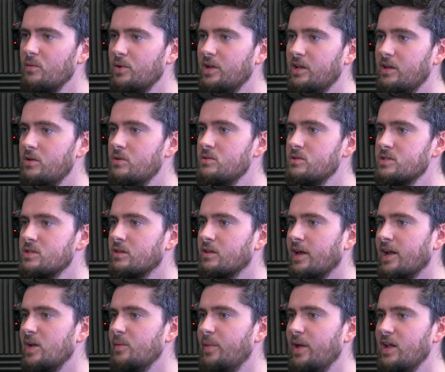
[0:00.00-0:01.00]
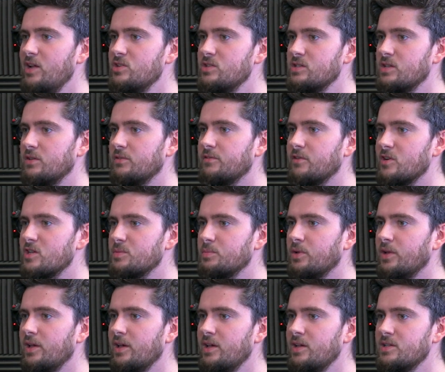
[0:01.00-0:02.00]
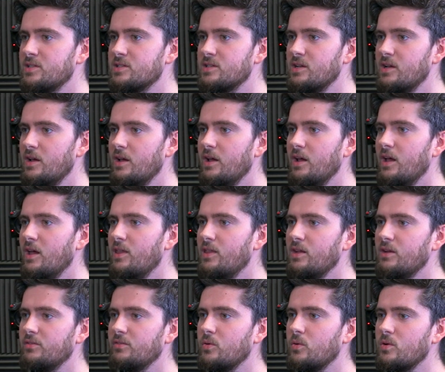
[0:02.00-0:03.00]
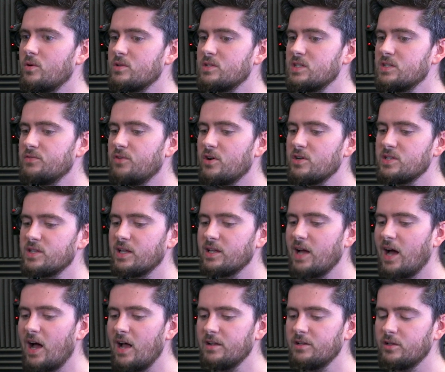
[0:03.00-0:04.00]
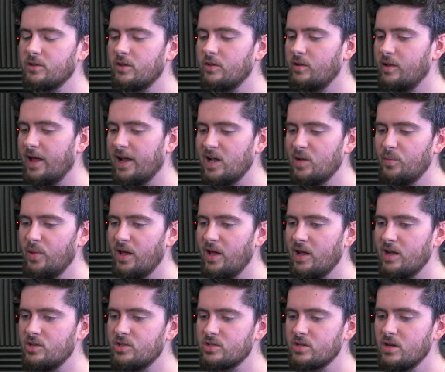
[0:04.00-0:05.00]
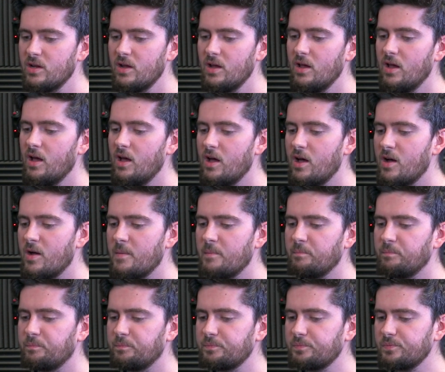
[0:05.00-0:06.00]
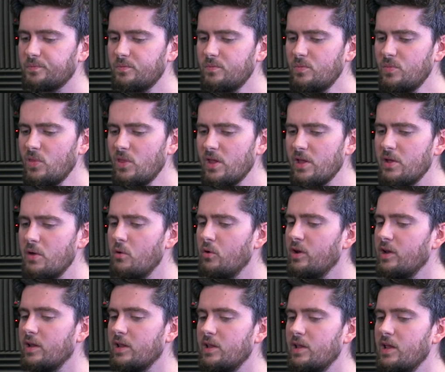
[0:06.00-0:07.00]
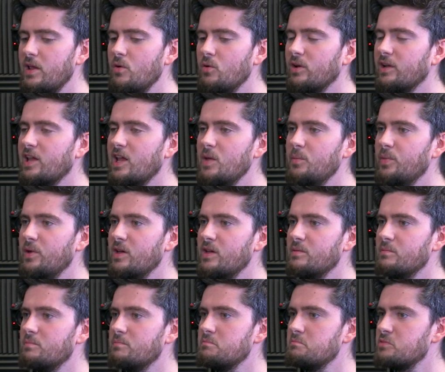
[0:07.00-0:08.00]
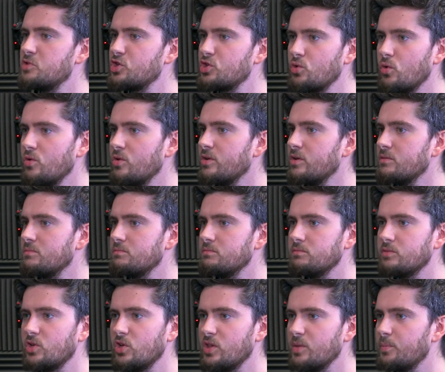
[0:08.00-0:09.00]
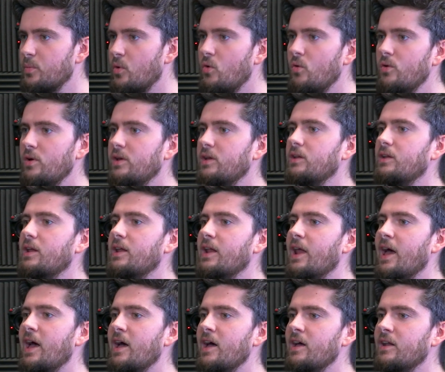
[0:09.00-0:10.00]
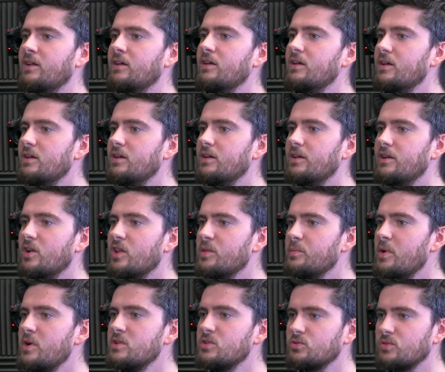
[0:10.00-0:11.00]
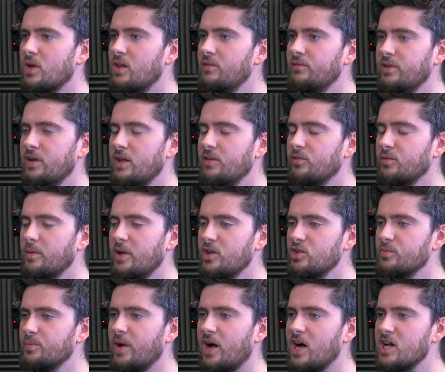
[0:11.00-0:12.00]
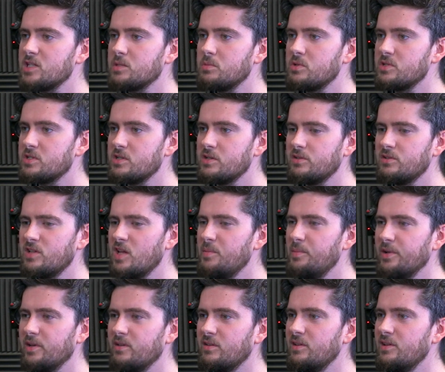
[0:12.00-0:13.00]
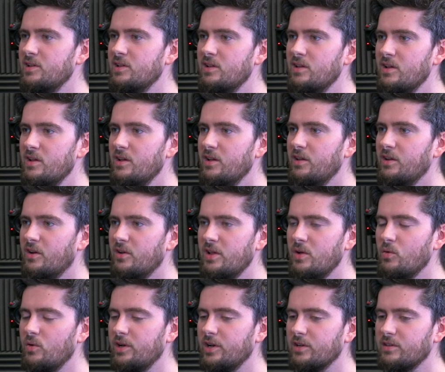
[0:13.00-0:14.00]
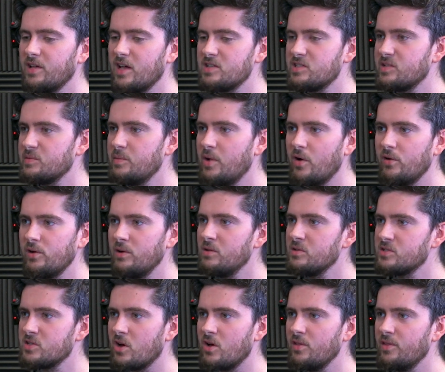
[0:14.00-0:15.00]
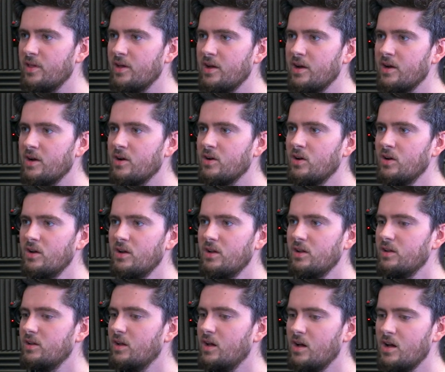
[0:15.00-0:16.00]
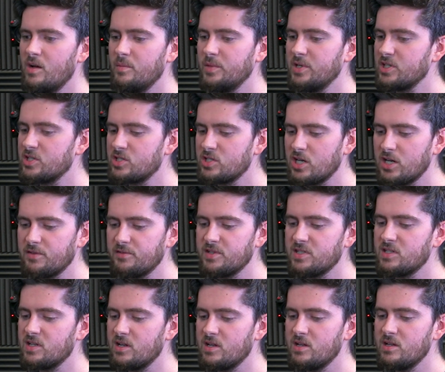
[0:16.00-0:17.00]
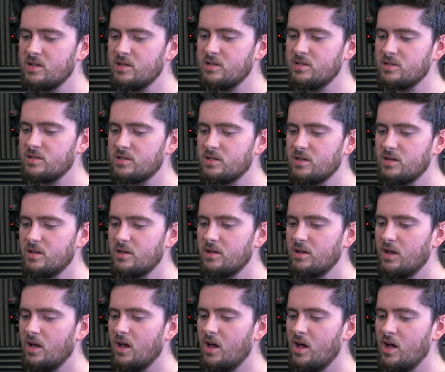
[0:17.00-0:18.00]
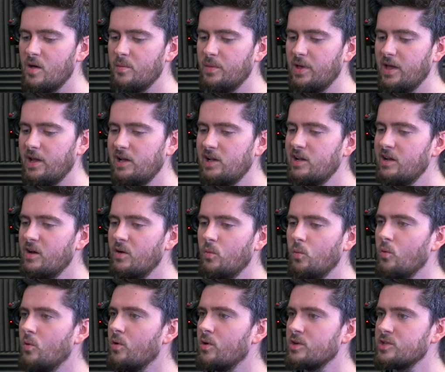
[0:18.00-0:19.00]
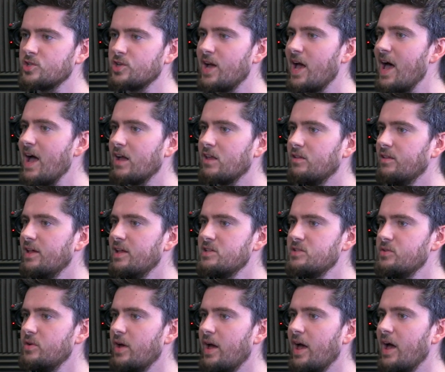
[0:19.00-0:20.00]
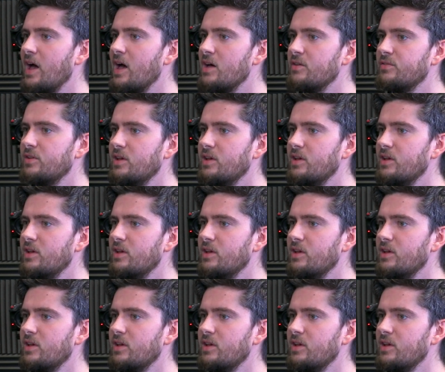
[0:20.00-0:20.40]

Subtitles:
we use the landing pages in the first place. And then, of course, as far as the content of the landing page, um, you want to keep it short to the point and add the most relevant information possible. So typically, you want your testimonials on there, your services, any awards or accolades you have,